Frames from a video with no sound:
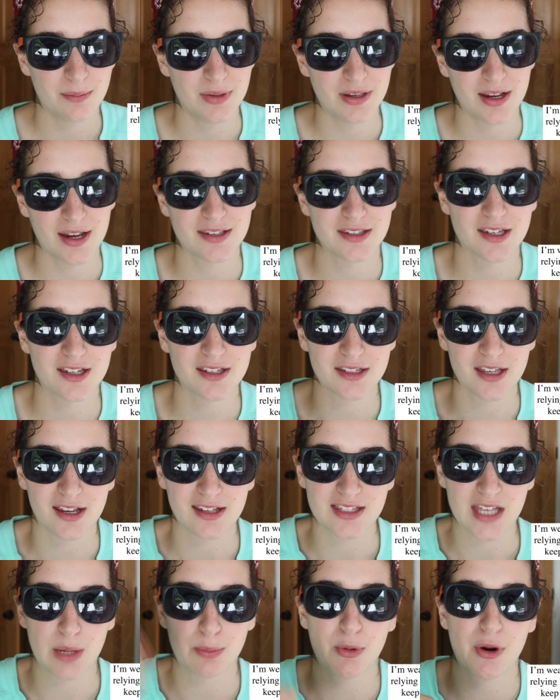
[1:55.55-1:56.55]
because they just like
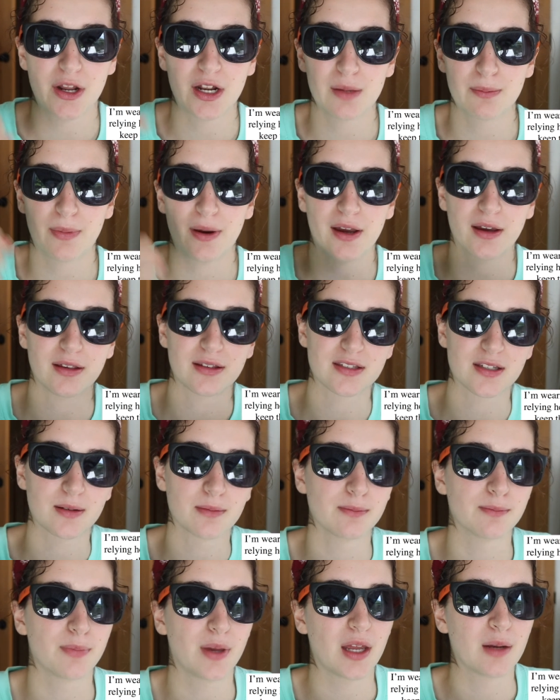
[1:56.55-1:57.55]
separate it by
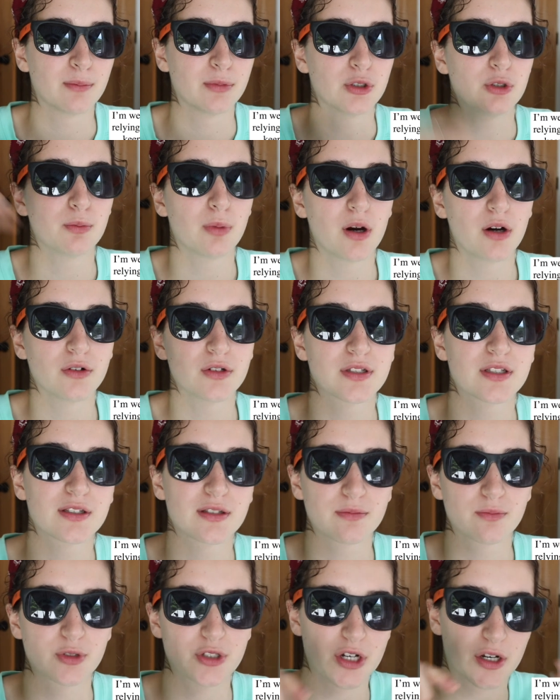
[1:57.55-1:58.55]
some bamboo
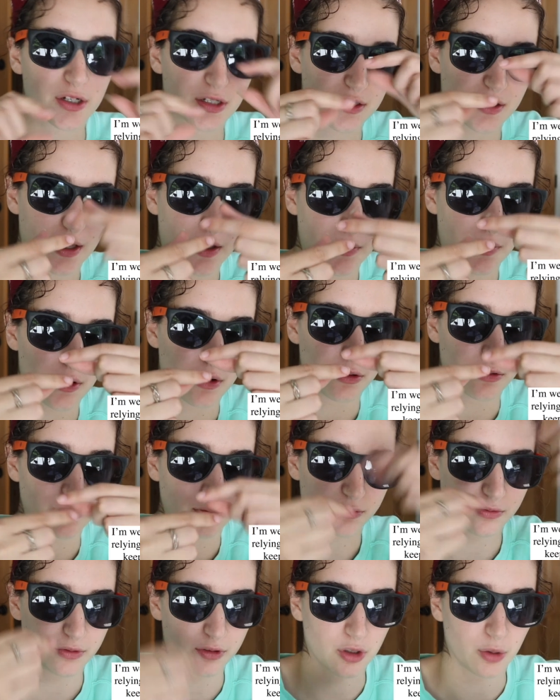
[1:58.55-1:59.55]
posts, which are just like little
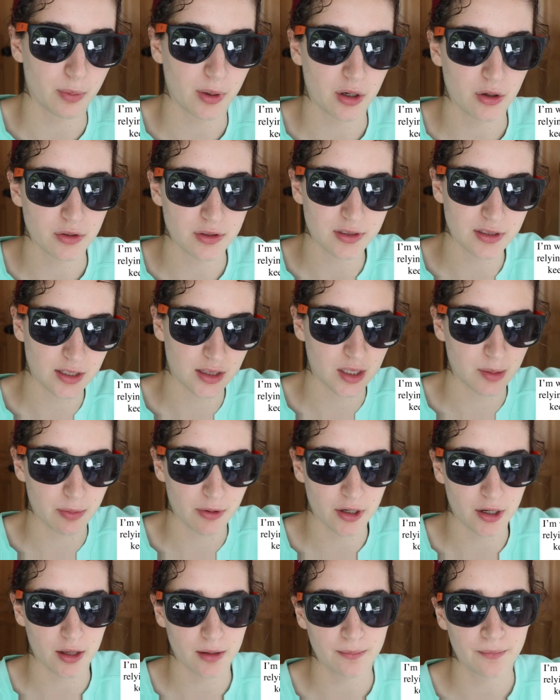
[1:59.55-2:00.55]
posts that they
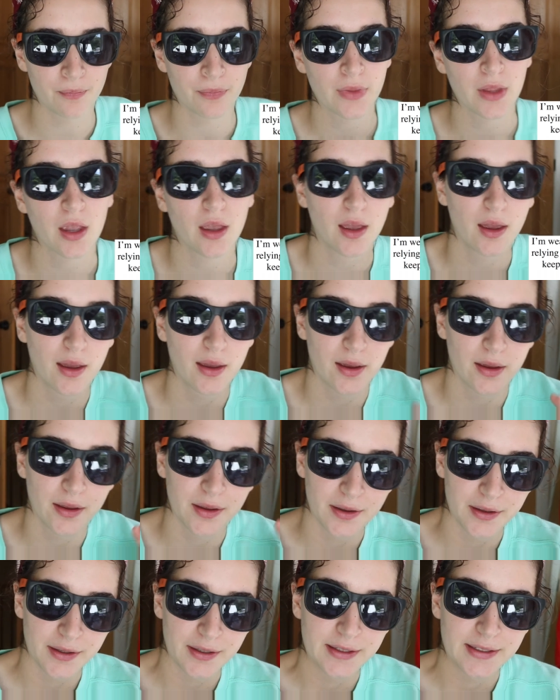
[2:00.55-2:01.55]
put in.
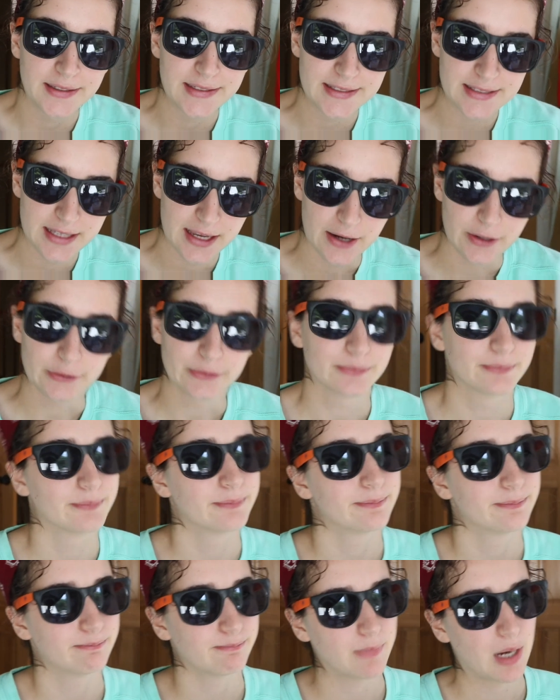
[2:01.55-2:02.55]
So
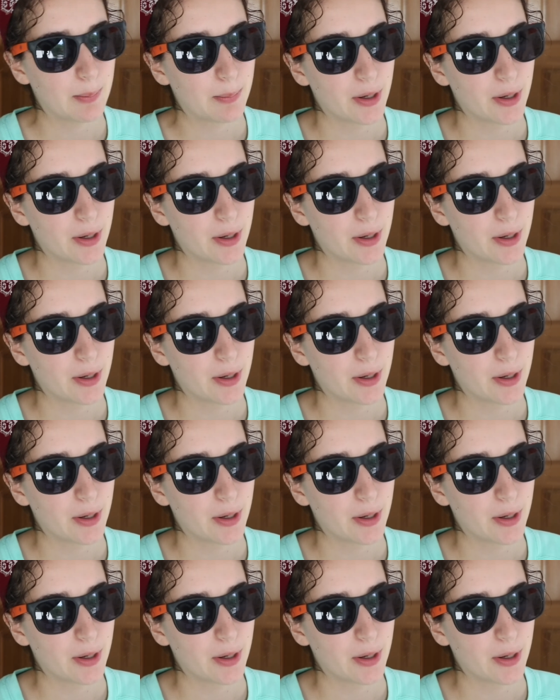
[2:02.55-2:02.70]
my